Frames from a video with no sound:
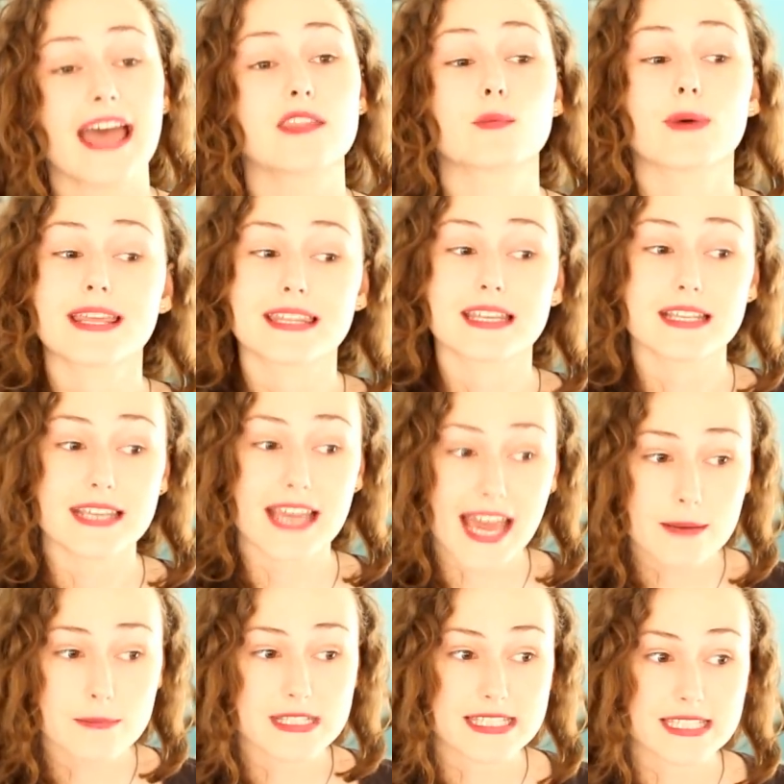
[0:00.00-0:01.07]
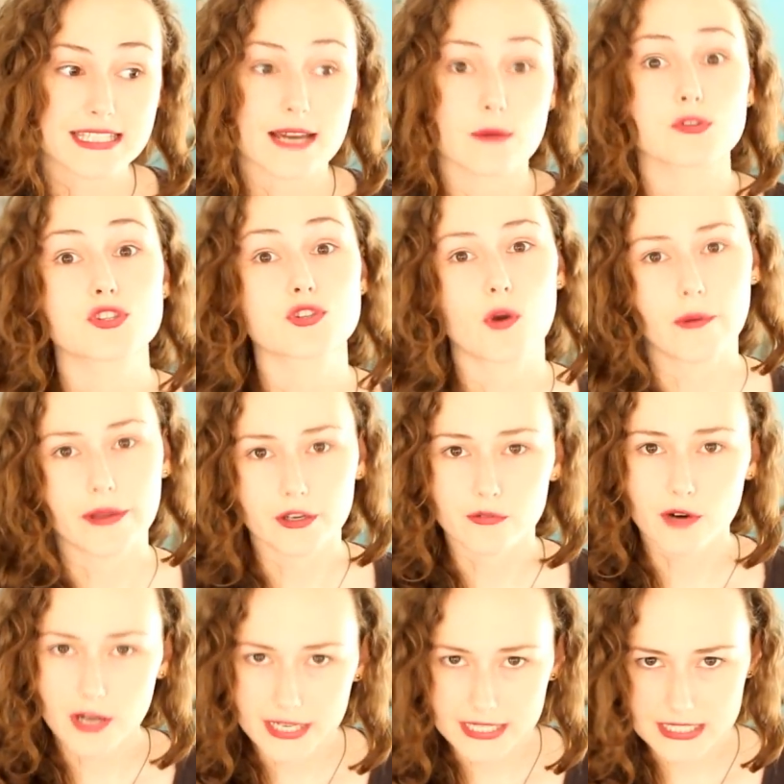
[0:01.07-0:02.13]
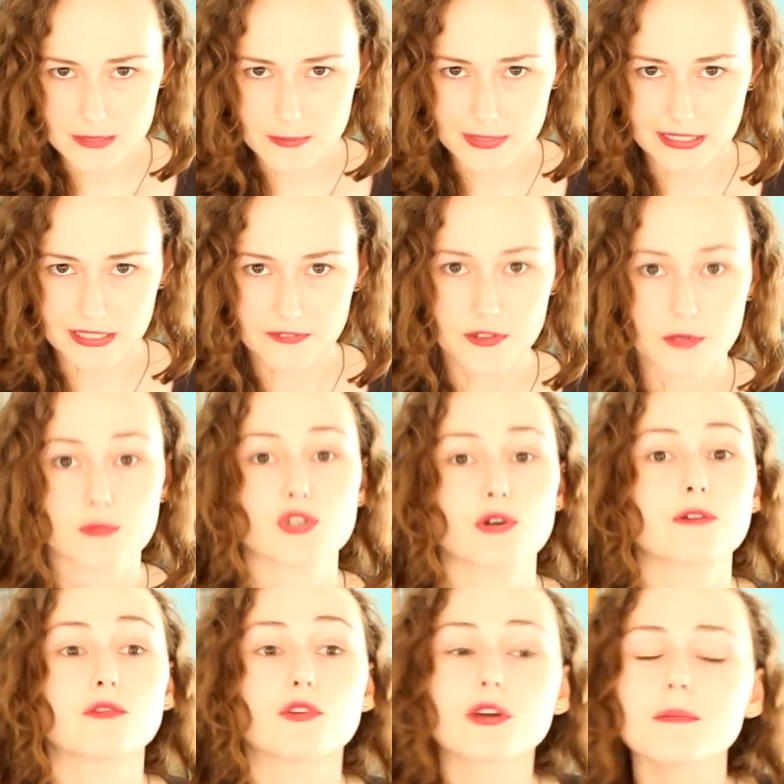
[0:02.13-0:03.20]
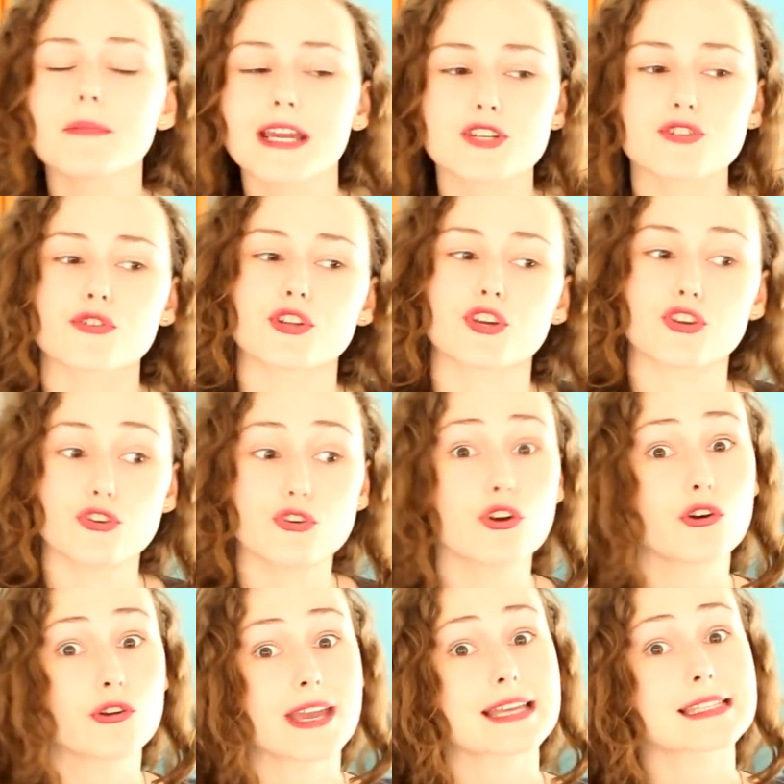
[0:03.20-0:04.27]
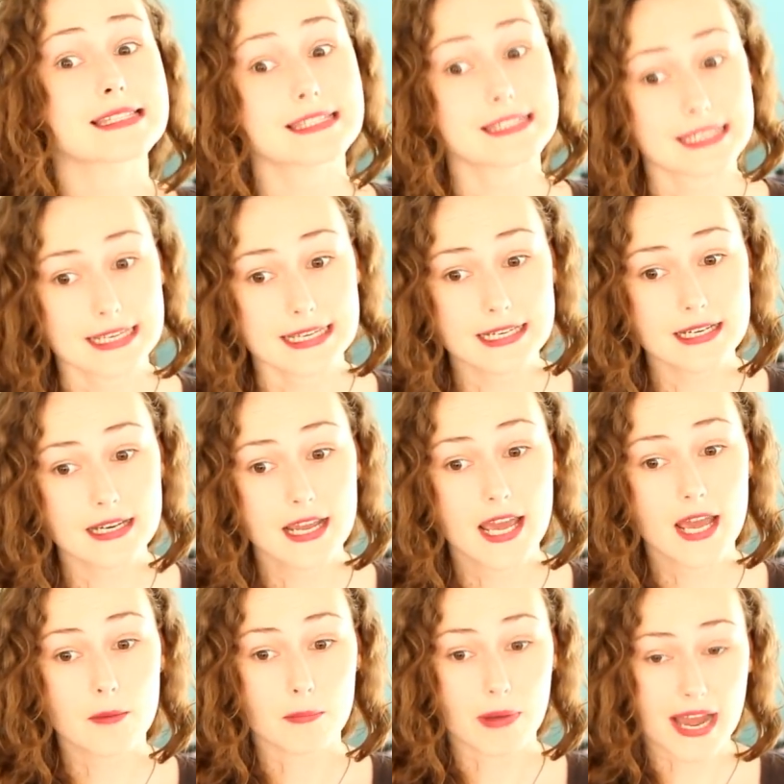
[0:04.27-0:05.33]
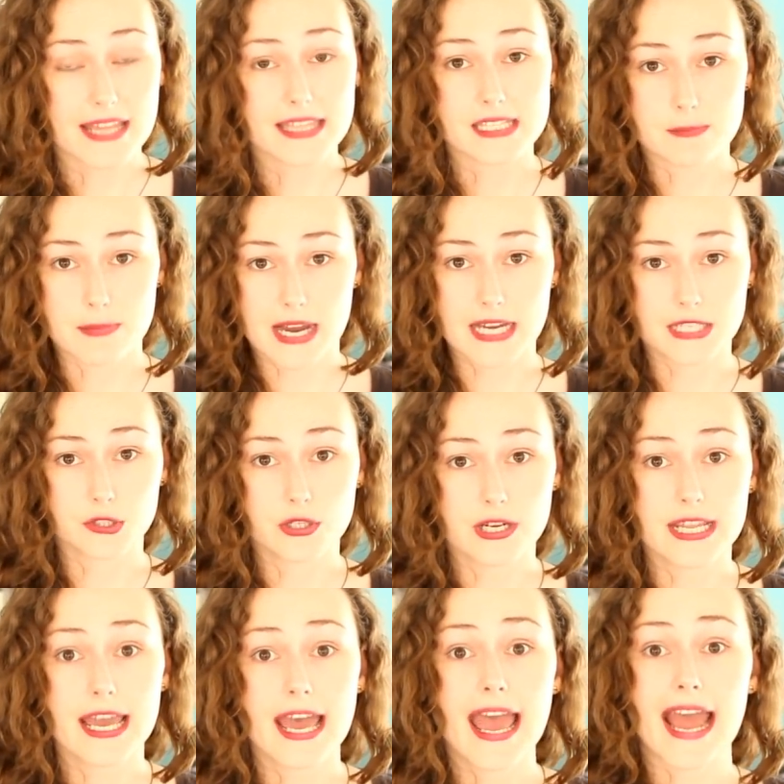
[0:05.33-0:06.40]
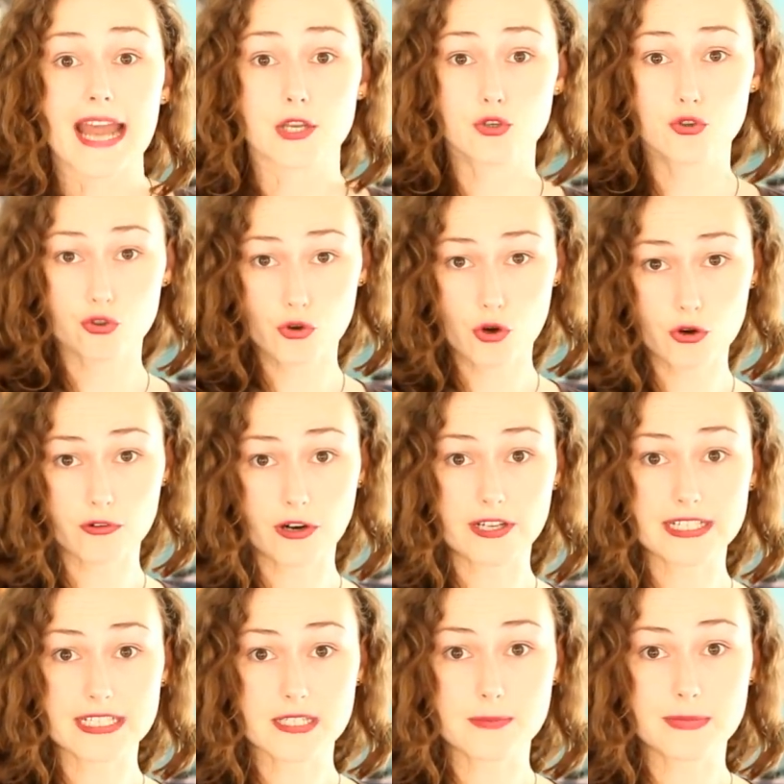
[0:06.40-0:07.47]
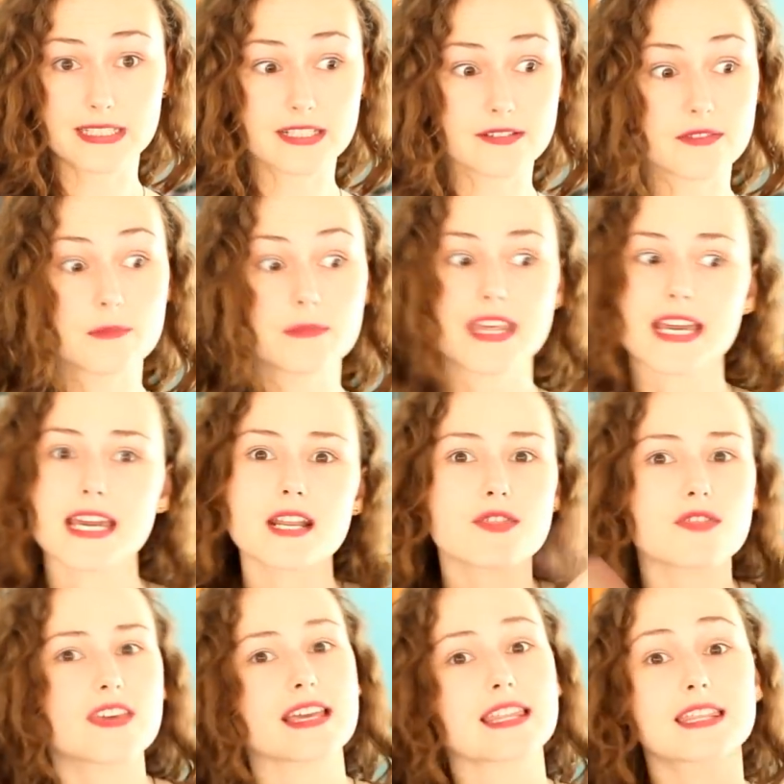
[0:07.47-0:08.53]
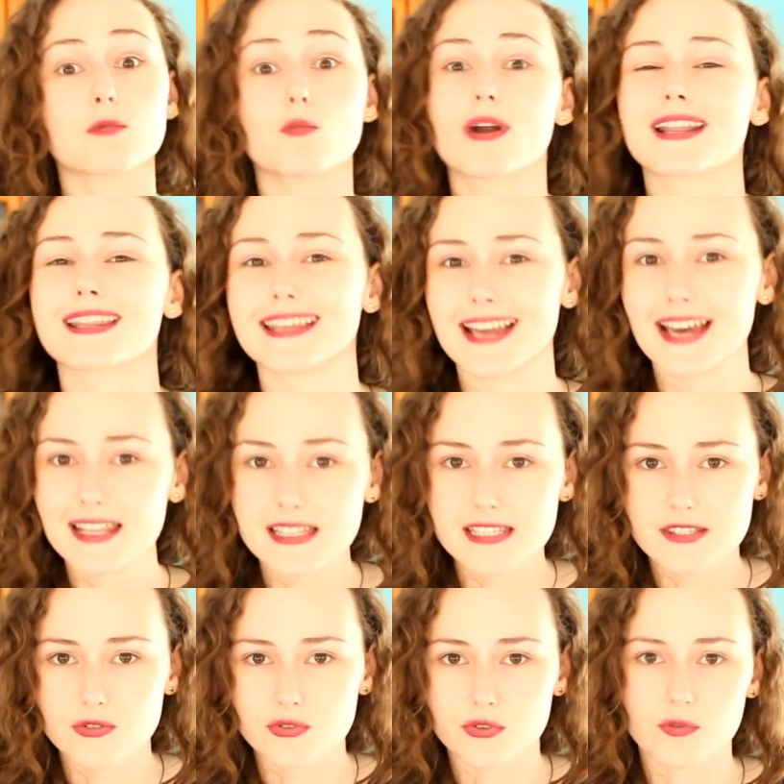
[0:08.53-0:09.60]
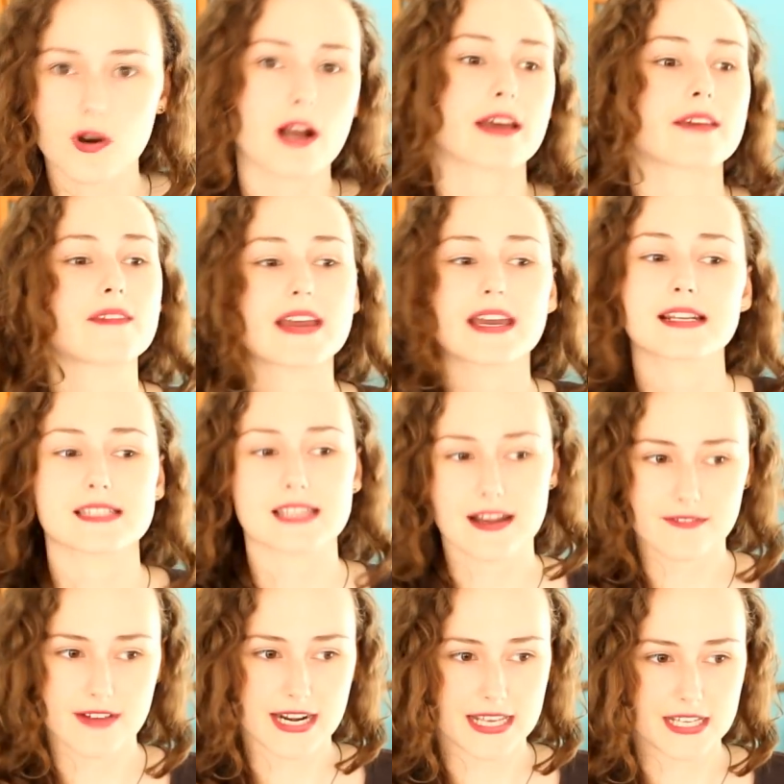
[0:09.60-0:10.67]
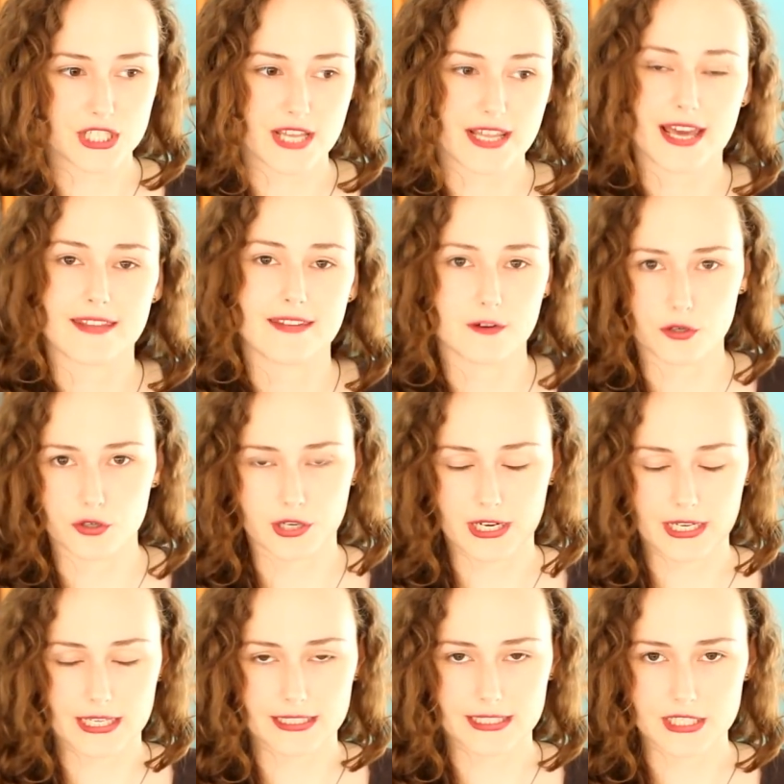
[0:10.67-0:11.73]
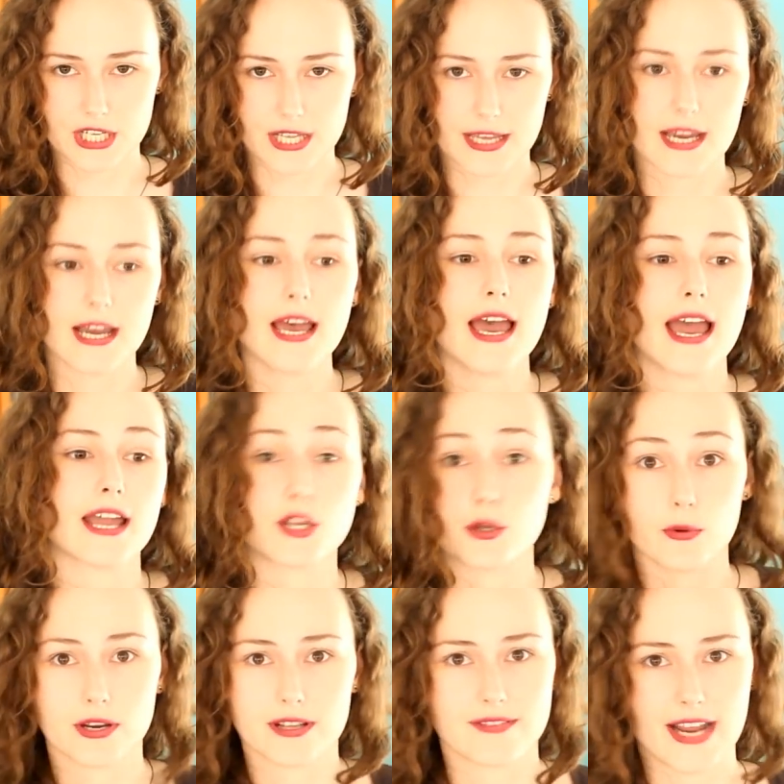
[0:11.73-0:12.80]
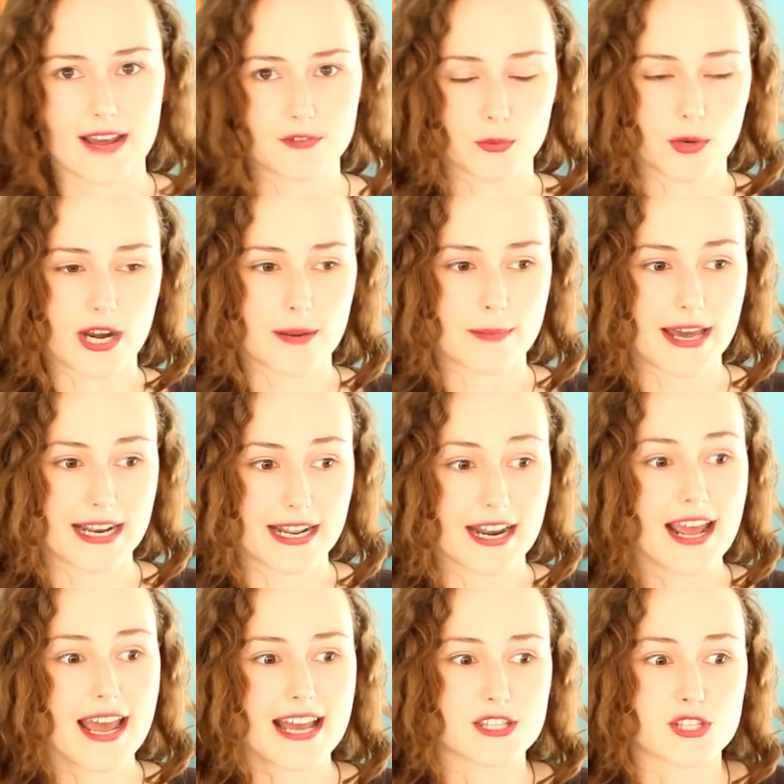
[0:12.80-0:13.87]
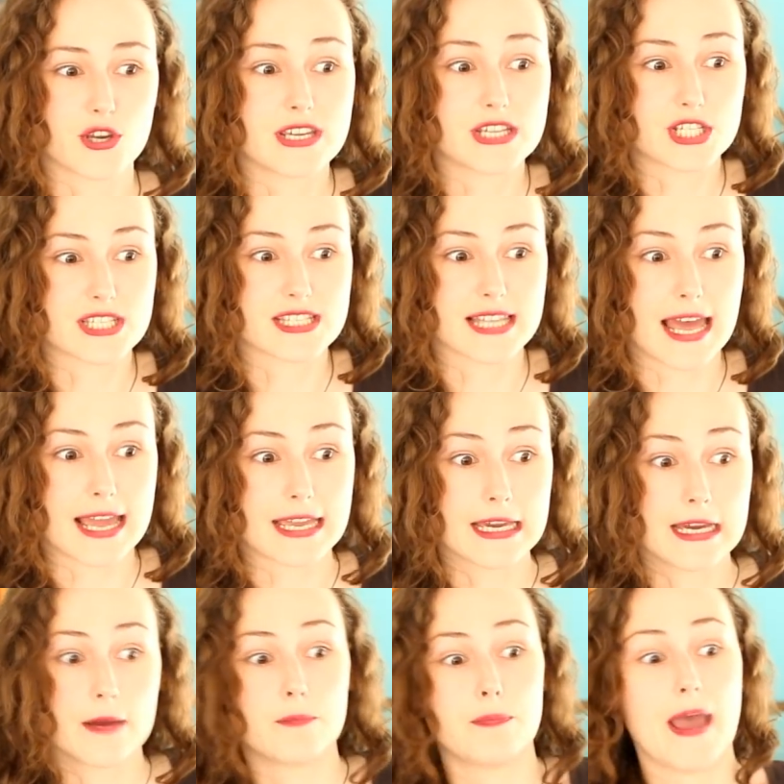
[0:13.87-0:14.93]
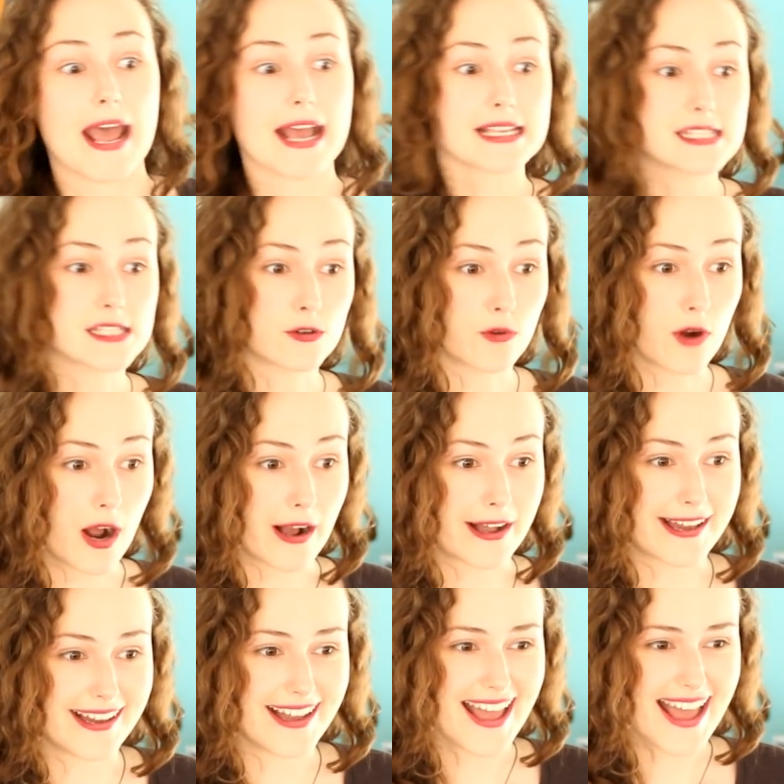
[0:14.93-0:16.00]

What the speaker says: And the way that Cadmus did that was throwing a rock into the middle of them. So if you can make sure that you don't get seen by the Spartoi, and you throw a rock into the middle of them, they're gonna think that one of the others threw the rock, and they're gonna start fighting each other, and they're all gonna kill each other. And you won't even have to worry about it. And so he just like pegs a rock